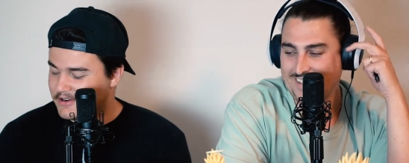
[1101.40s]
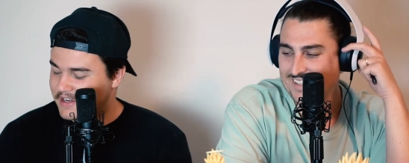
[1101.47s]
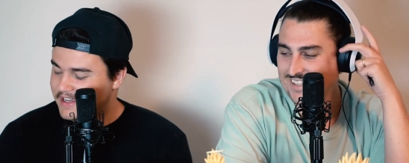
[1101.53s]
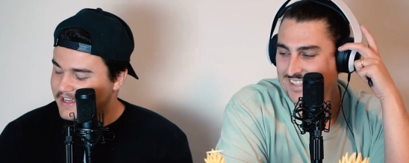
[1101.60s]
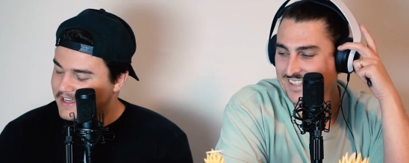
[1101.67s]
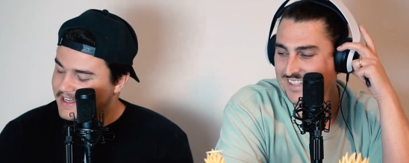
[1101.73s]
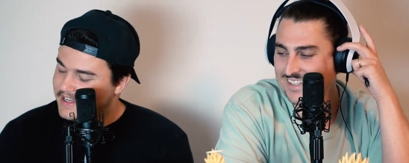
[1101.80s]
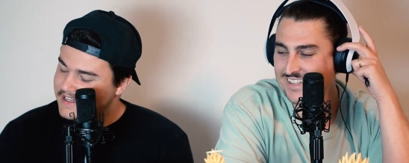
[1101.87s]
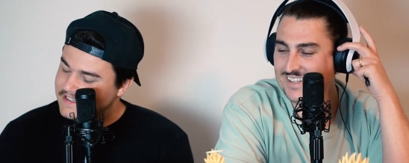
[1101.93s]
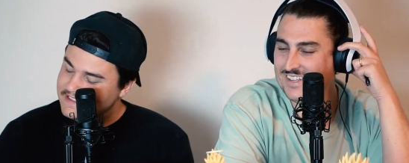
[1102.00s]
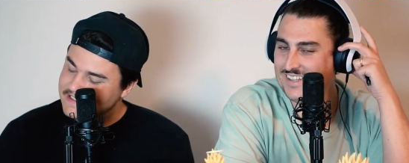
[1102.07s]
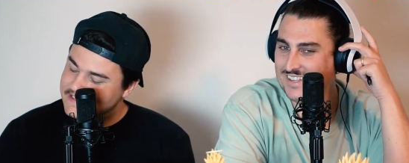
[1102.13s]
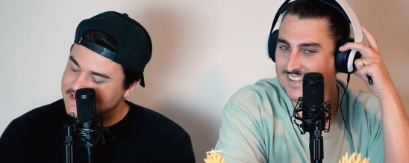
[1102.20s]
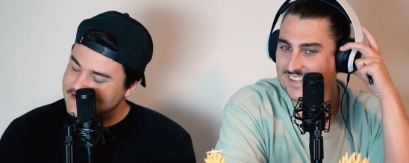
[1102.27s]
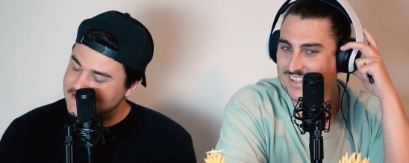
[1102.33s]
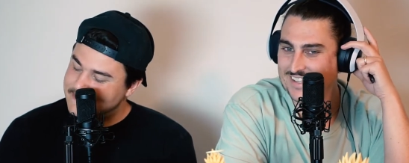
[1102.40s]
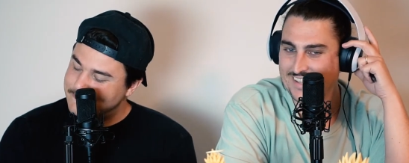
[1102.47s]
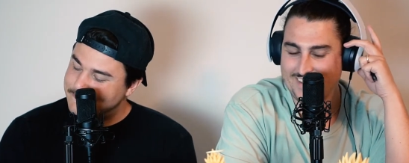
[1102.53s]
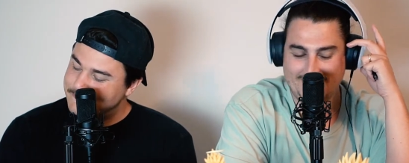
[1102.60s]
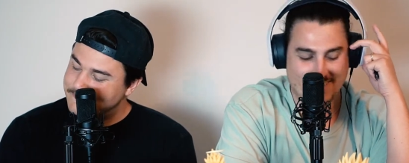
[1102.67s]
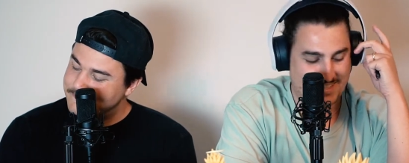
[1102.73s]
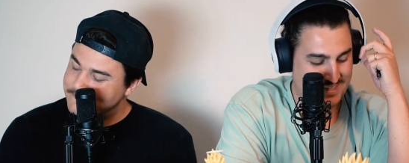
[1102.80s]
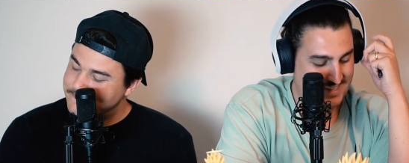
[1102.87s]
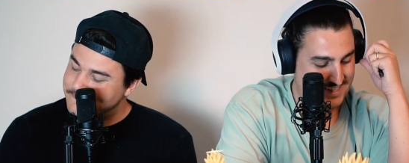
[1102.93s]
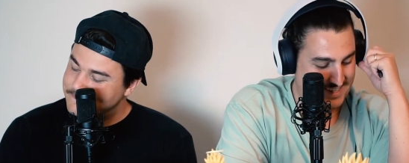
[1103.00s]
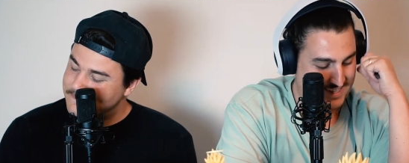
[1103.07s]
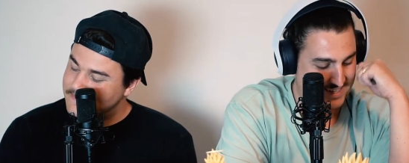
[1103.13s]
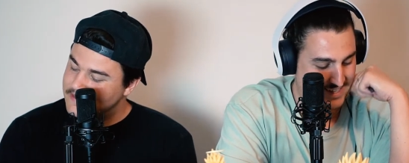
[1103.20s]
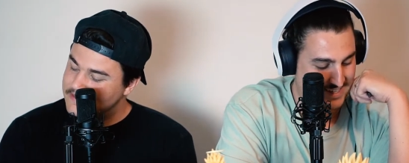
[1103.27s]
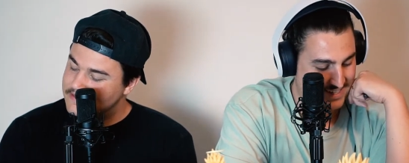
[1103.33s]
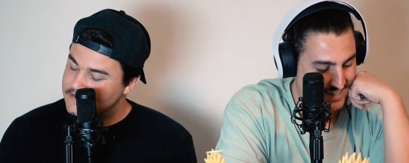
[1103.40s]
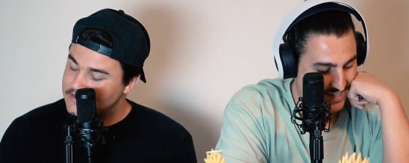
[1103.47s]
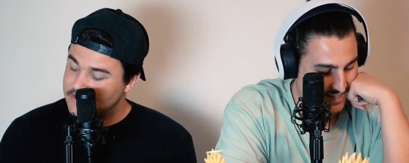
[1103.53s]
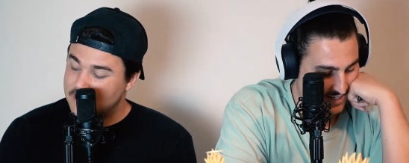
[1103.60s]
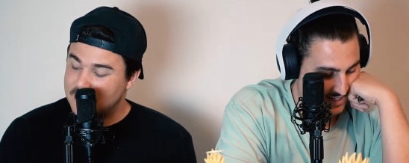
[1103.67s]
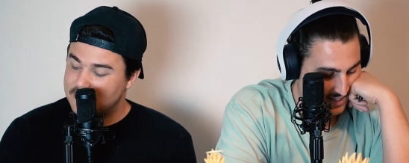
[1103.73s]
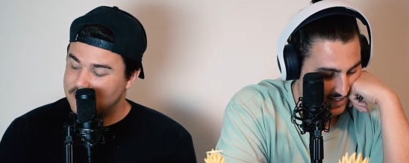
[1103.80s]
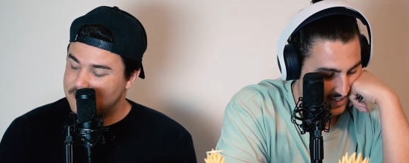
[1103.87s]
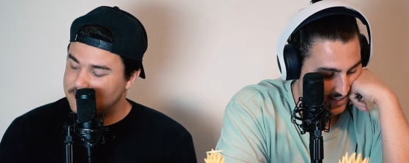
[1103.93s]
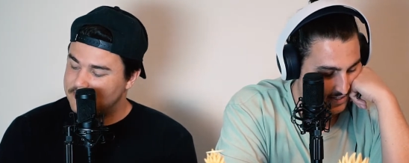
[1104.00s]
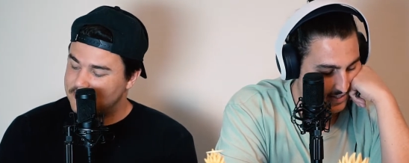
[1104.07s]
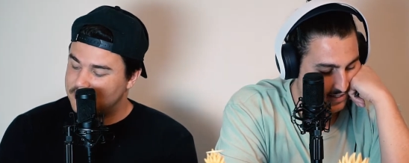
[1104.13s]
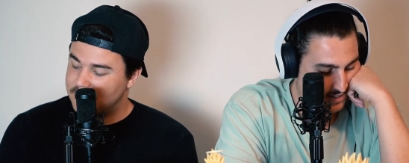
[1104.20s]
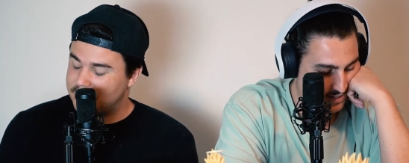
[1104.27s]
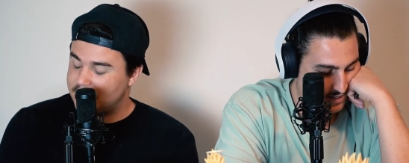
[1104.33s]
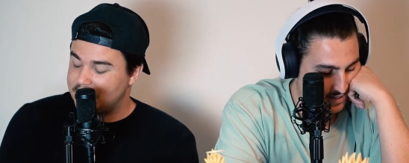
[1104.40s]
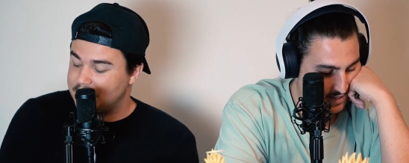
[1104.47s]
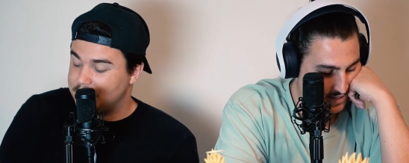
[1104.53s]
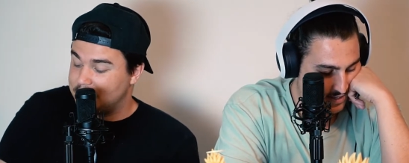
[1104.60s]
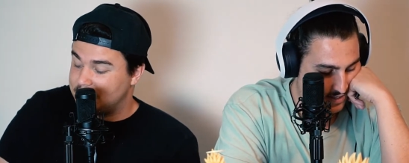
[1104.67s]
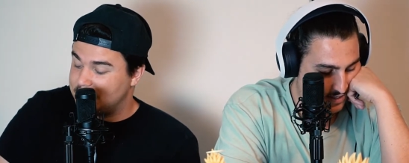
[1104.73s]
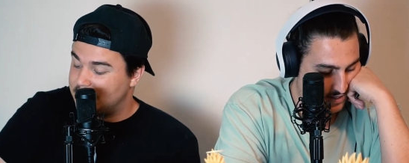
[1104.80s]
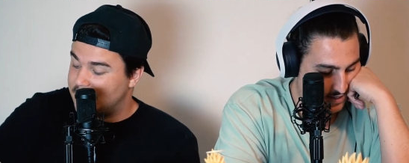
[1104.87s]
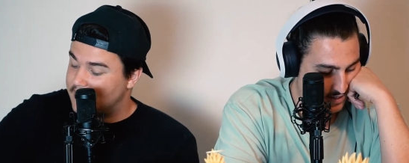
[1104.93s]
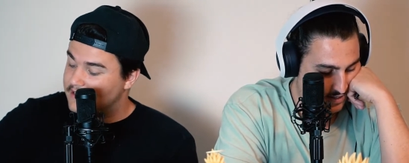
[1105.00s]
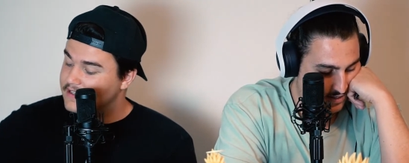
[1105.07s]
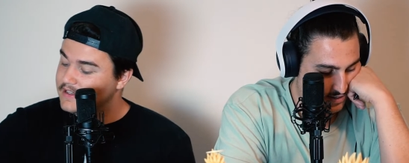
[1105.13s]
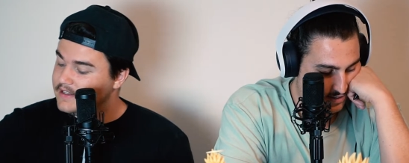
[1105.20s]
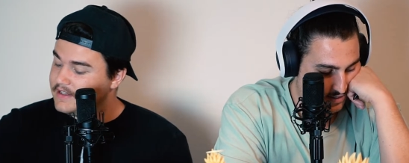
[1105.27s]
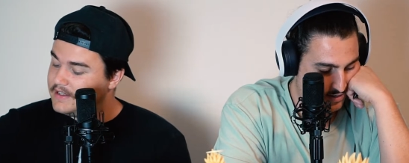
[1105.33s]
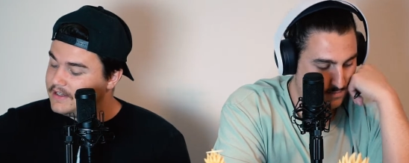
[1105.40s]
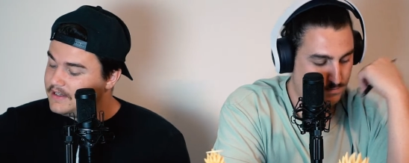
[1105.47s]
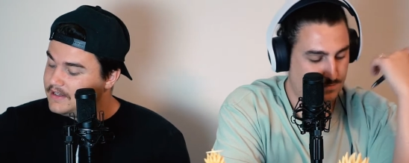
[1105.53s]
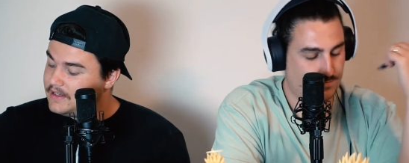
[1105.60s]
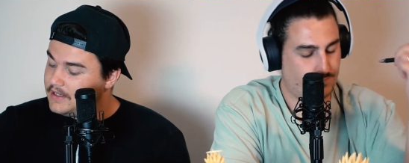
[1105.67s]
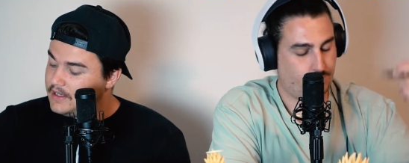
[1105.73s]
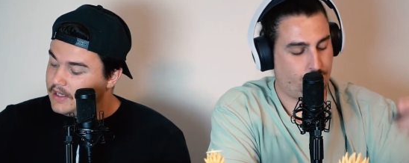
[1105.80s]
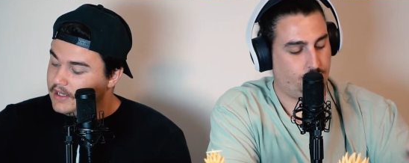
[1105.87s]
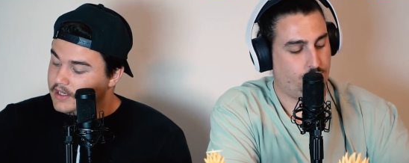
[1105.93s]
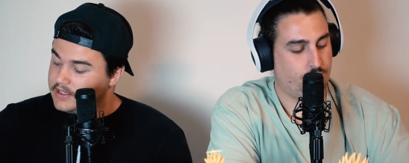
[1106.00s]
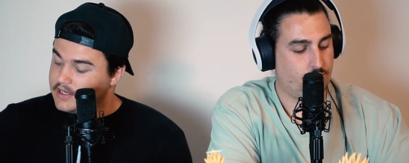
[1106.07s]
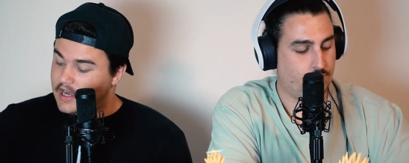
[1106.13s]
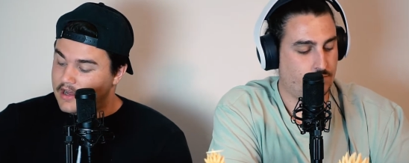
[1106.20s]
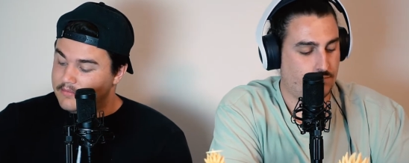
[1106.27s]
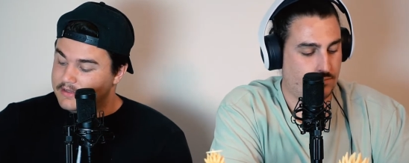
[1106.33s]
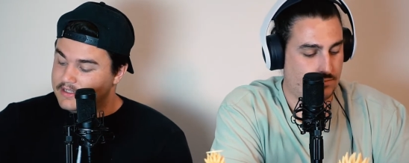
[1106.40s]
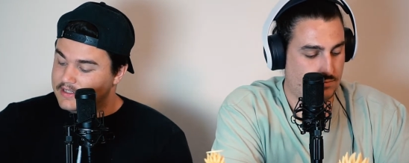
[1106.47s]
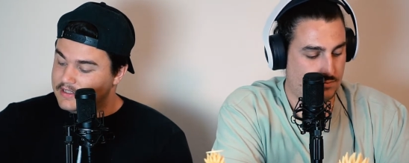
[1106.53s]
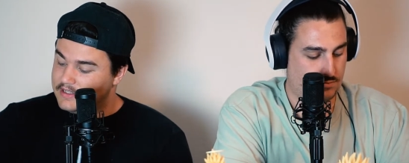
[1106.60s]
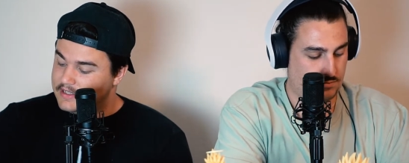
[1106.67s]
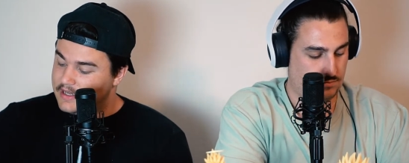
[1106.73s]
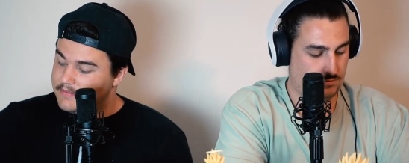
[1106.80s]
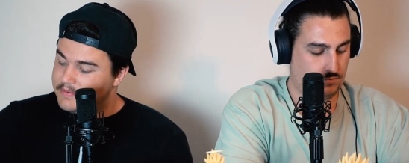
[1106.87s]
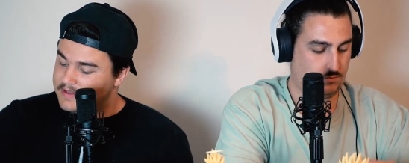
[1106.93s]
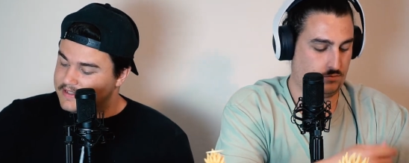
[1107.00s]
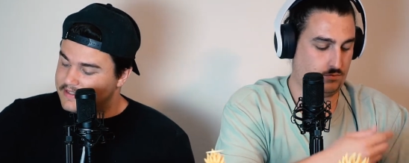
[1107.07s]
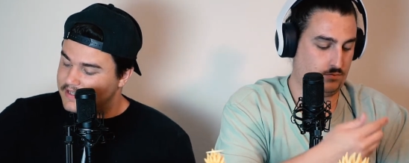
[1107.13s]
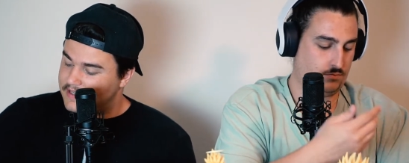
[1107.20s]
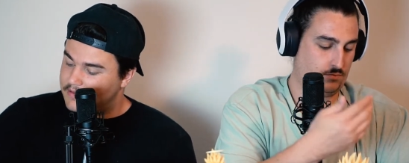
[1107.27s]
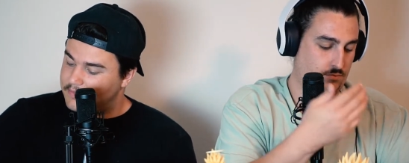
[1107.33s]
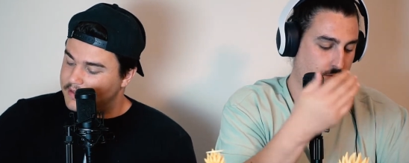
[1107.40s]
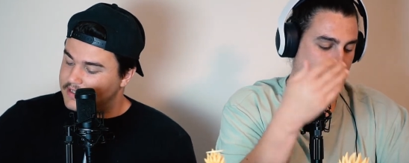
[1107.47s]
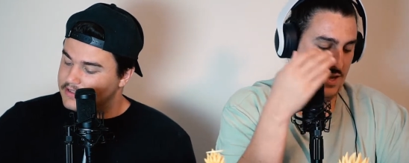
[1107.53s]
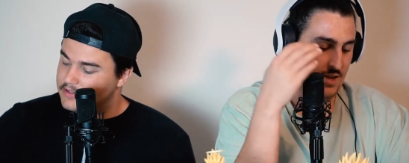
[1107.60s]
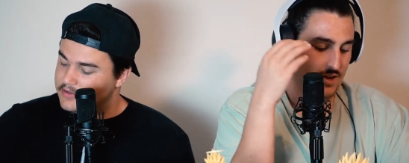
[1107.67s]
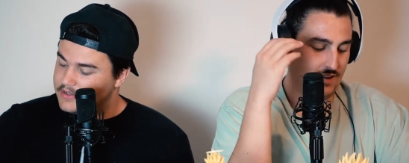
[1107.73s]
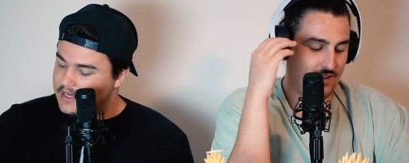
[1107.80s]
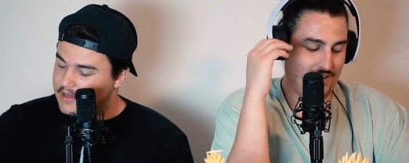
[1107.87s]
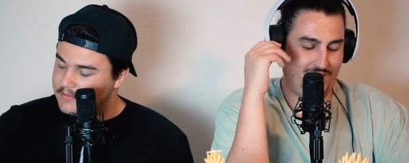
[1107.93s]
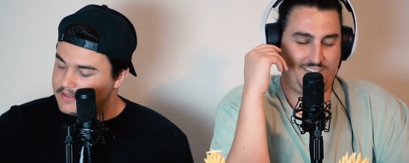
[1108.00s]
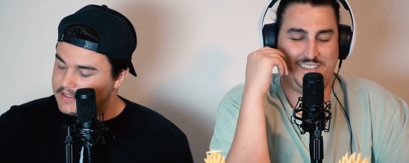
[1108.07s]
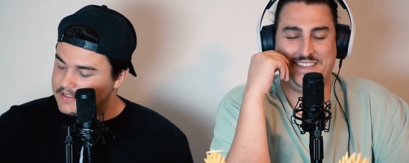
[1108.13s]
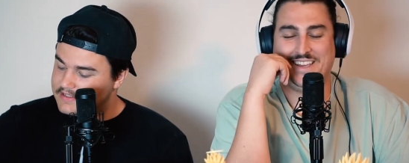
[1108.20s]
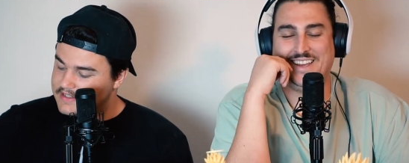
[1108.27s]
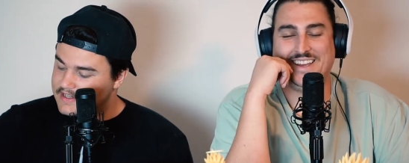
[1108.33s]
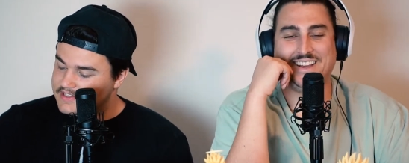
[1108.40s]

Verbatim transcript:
Speaker 1: anyway, um, so yeah, you can you can finally play that. Kami, yep, uh, Piccolo Kami